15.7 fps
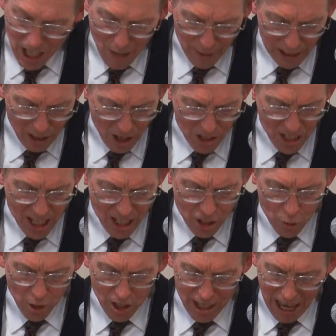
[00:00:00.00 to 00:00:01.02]
Islamic law
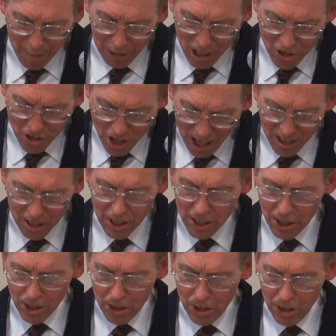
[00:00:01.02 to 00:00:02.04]
seeks to establish
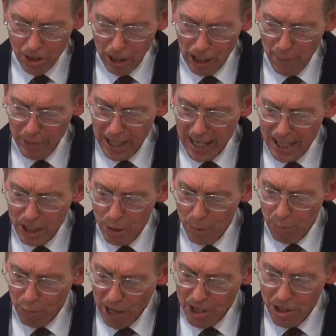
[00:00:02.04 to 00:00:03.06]
justice,
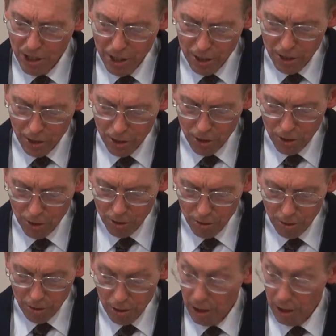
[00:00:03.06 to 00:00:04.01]
eliminate prejudice,